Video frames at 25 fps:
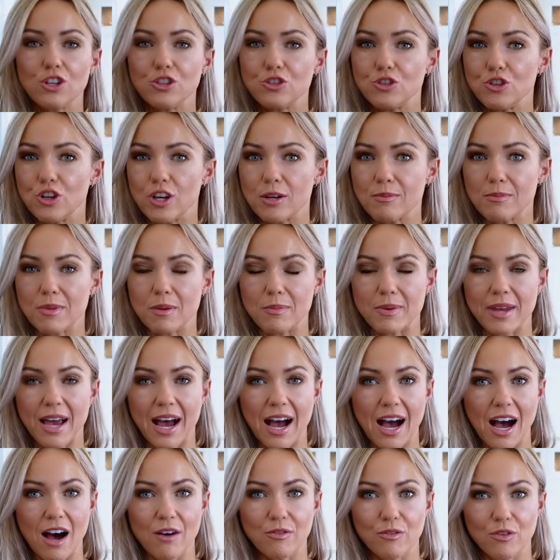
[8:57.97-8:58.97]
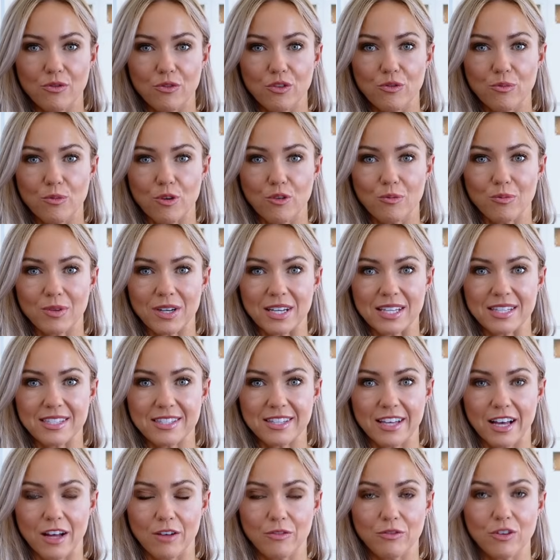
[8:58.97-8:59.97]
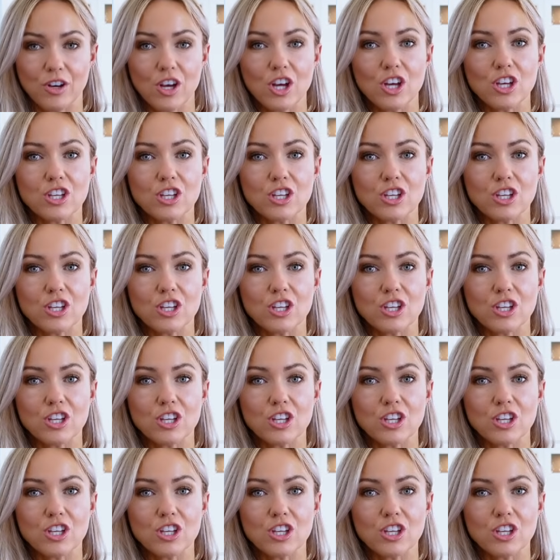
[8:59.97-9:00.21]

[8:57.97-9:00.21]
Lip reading: doing maybe half of the movement itself,